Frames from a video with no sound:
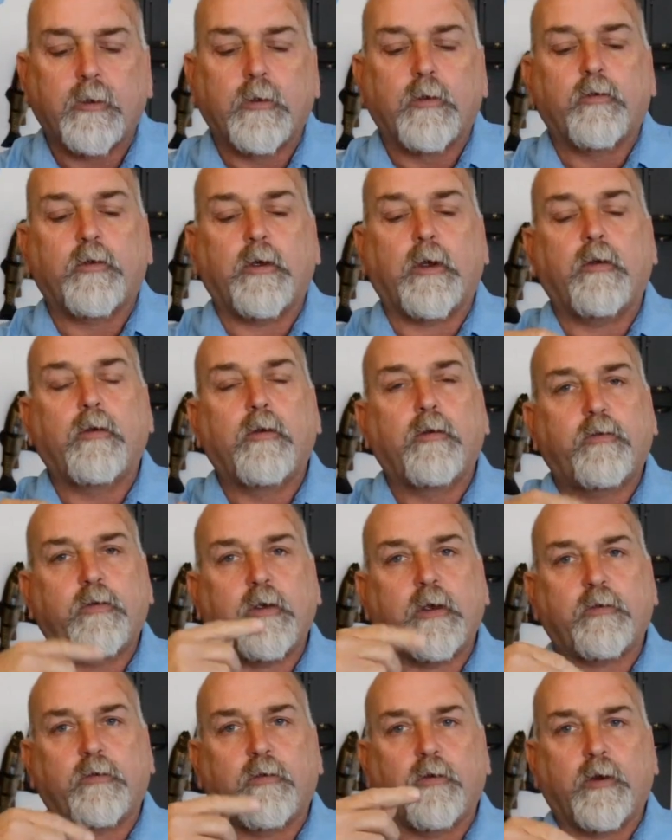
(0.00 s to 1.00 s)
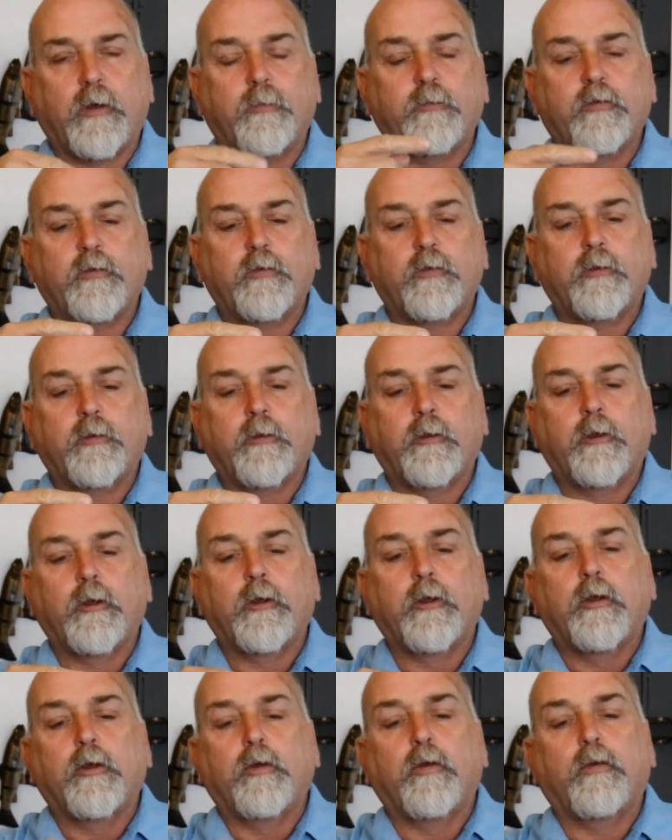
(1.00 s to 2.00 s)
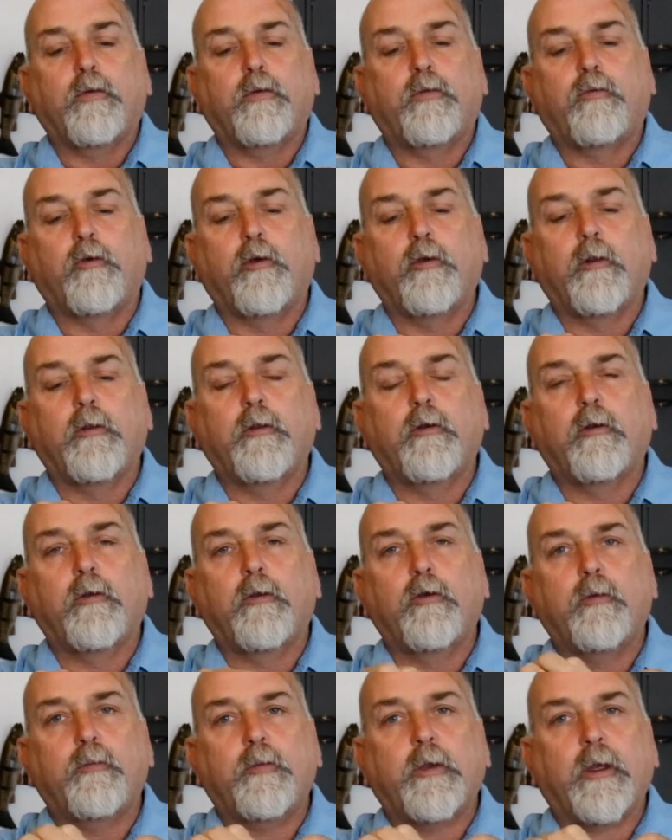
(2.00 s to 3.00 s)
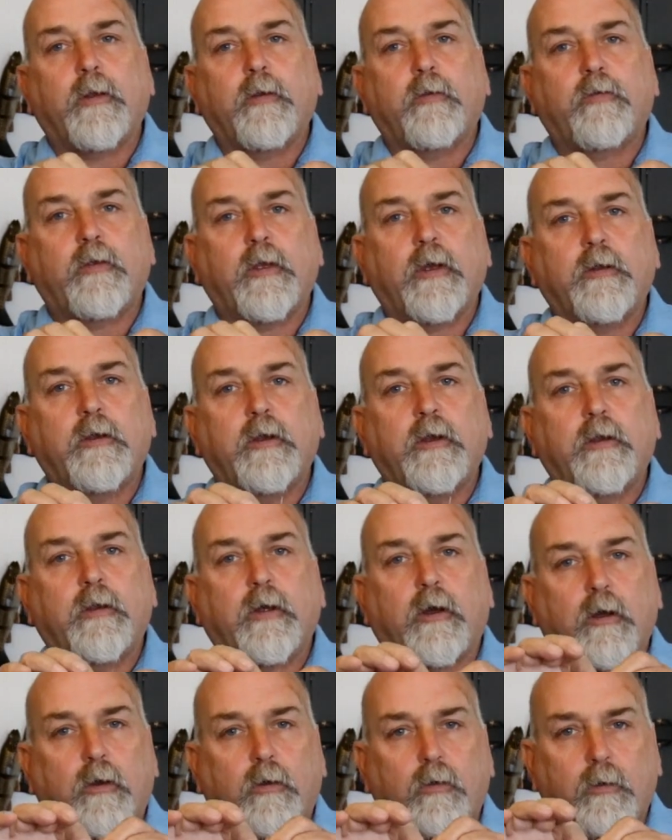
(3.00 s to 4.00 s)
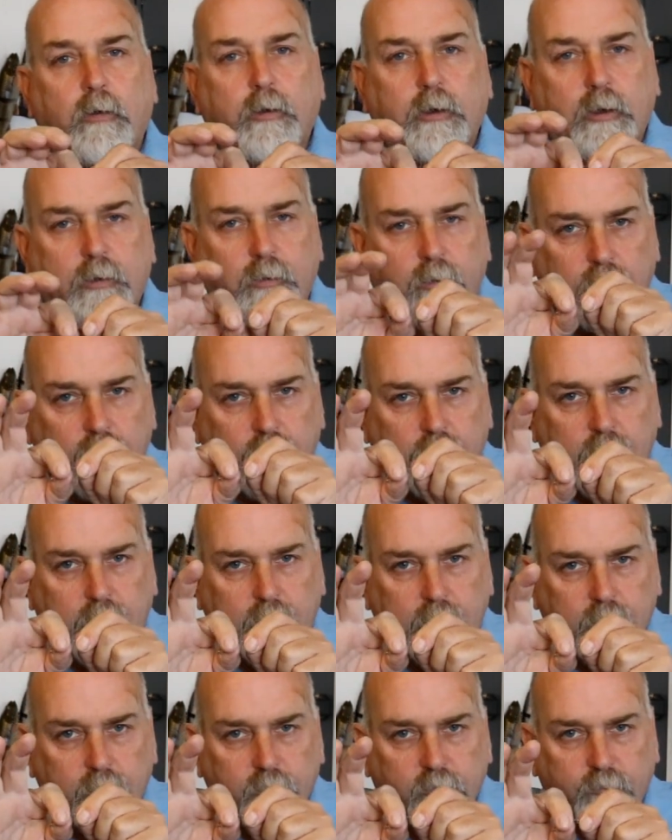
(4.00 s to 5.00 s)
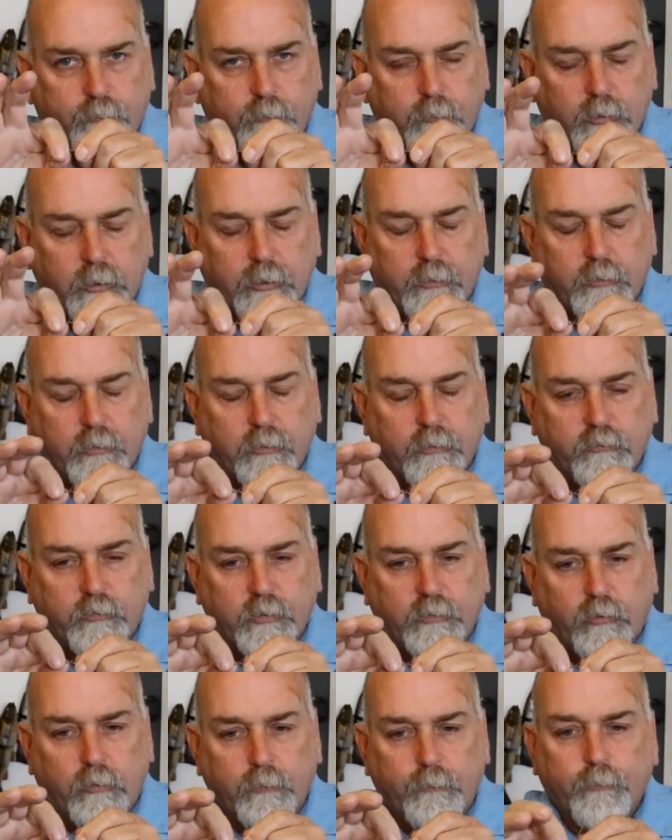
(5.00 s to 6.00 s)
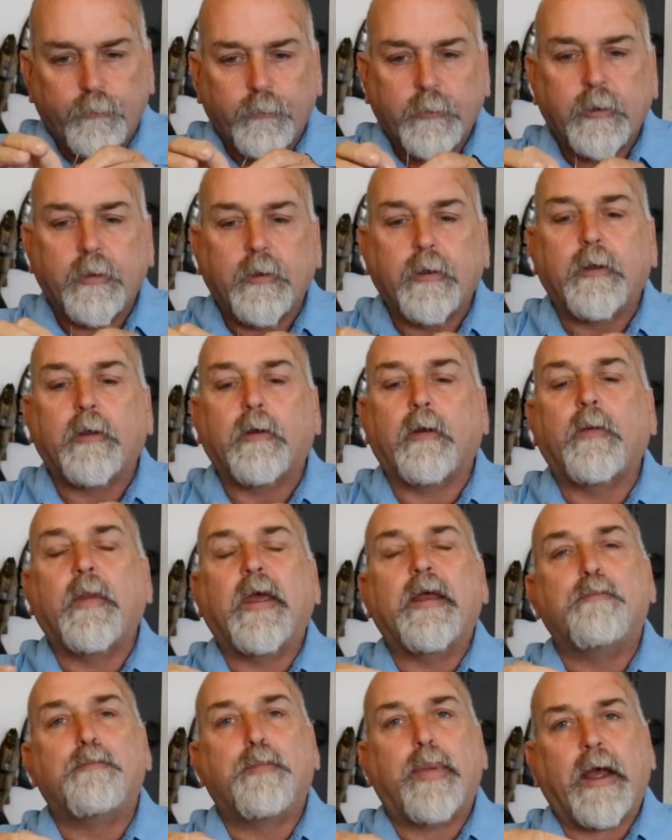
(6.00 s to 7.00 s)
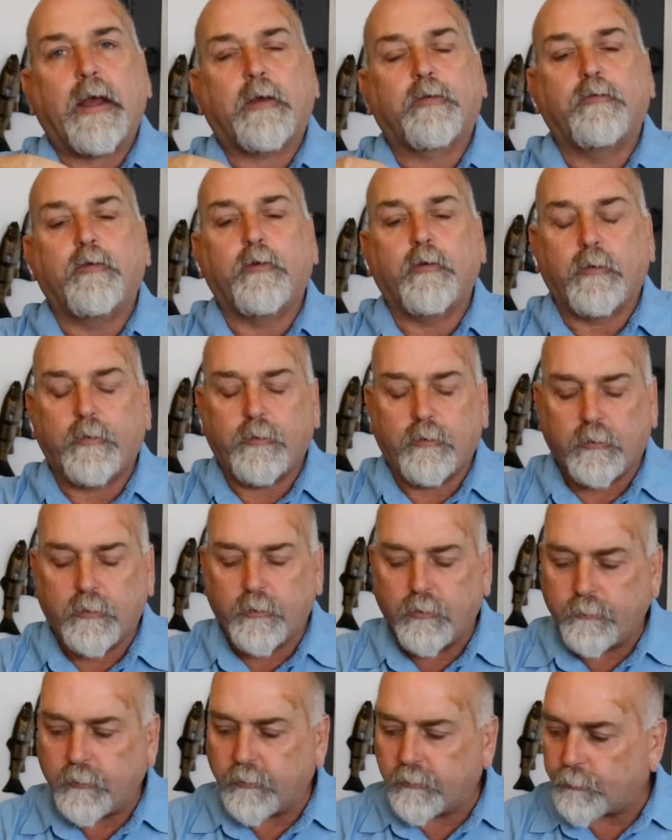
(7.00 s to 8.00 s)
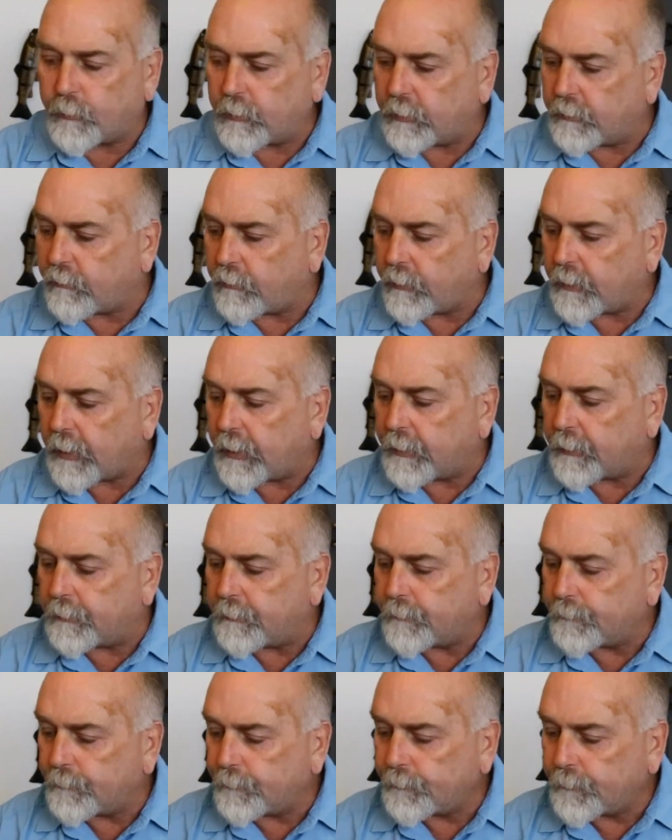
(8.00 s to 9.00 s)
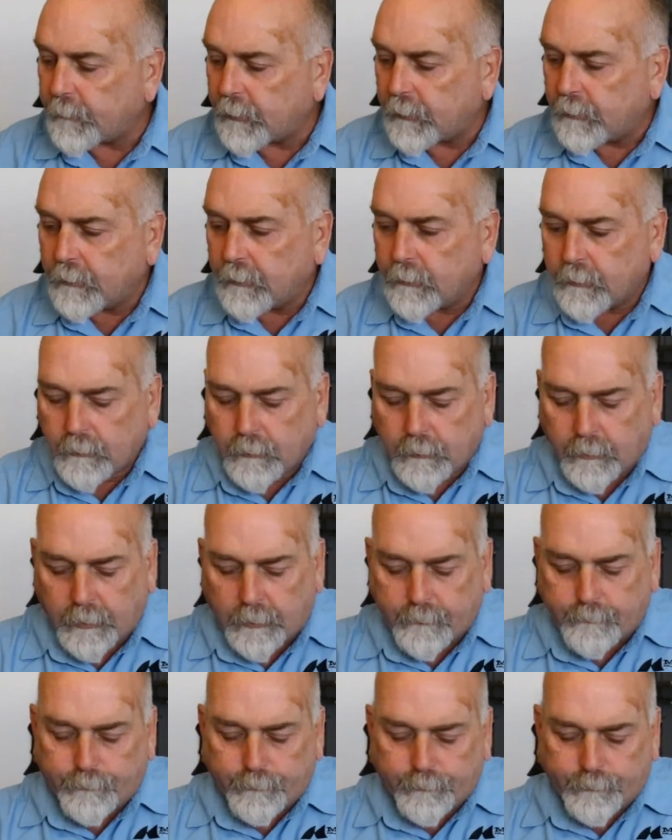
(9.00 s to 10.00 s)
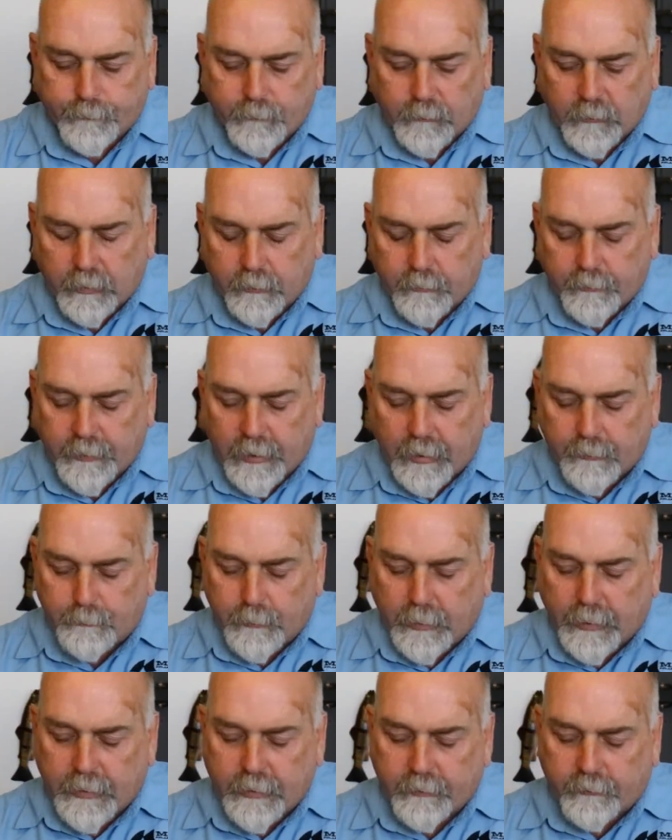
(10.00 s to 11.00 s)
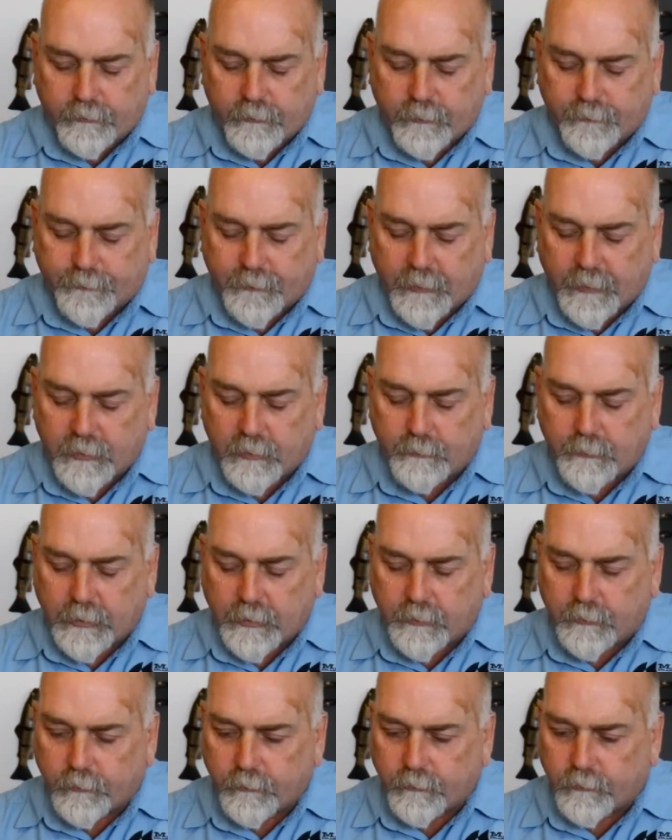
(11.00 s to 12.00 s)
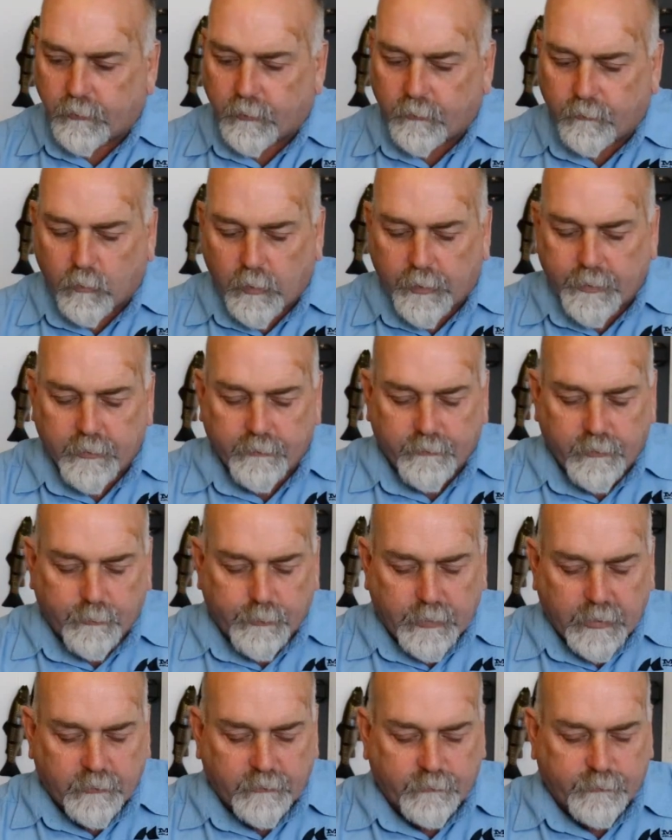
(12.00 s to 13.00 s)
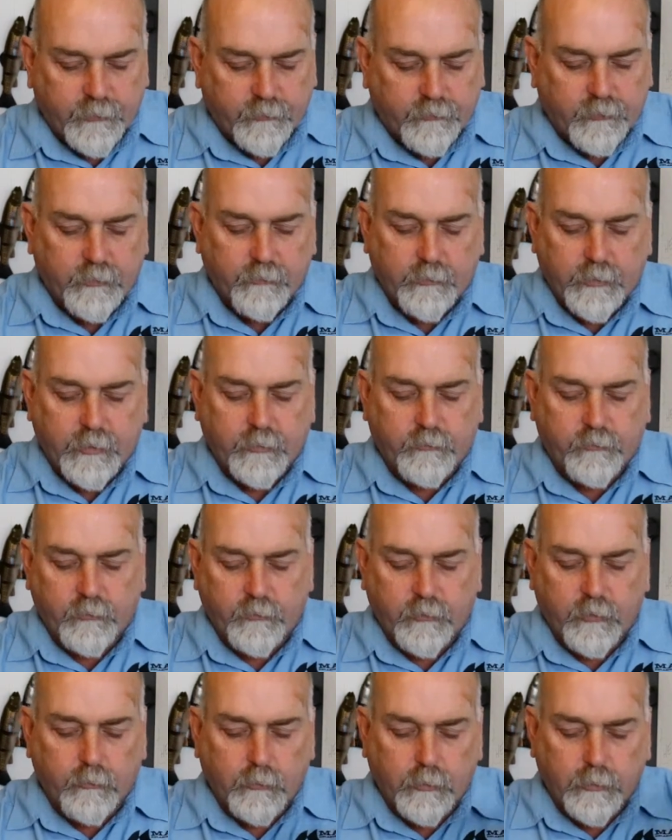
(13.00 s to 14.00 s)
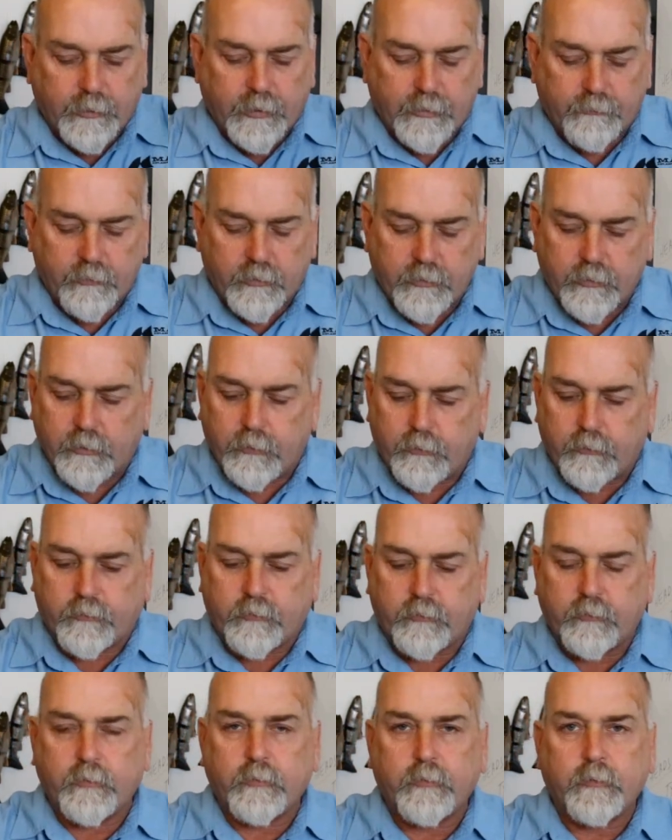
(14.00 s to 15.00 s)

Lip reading: So 6 times through the little loop down near the hole in the swivel, and then back through the little loop that's been created. Right, that makes the fundamentals of one of the best fishing rigs you will ever use.